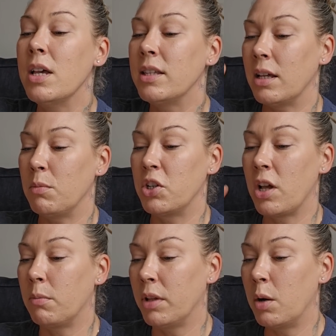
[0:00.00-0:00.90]
said
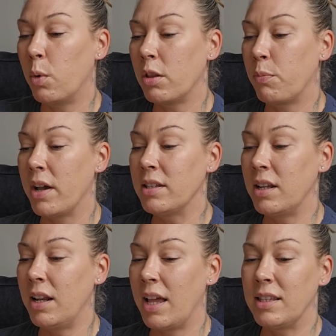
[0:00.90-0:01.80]
Michelle Bloodworth,
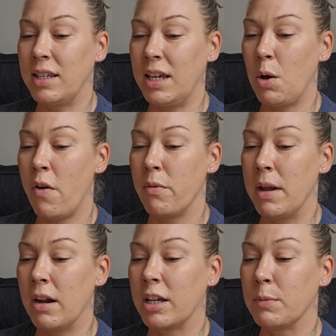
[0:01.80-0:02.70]
president and CEO of
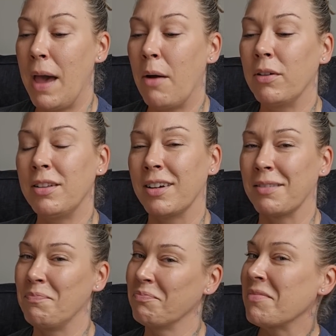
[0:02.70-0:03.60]
America's Power.
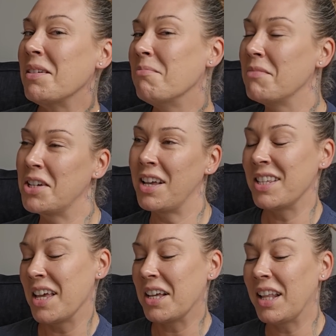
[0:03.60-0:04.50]
Look, Michelle's
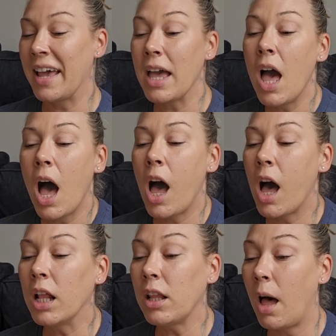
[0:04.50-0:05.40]
think alike,
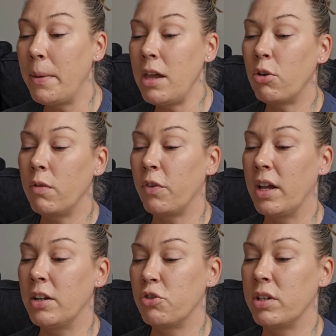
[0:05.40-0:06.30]
uh, a lobbying group for
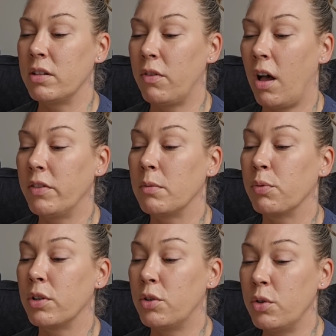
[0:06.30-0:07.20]
industries involved in
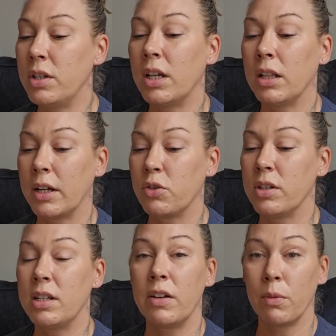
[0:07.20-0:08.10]
producing
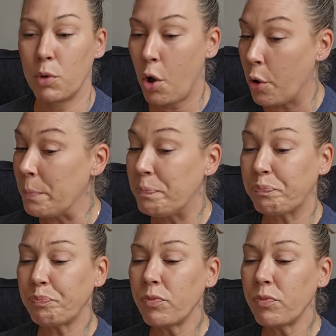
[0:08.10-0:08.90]
electricity from coal.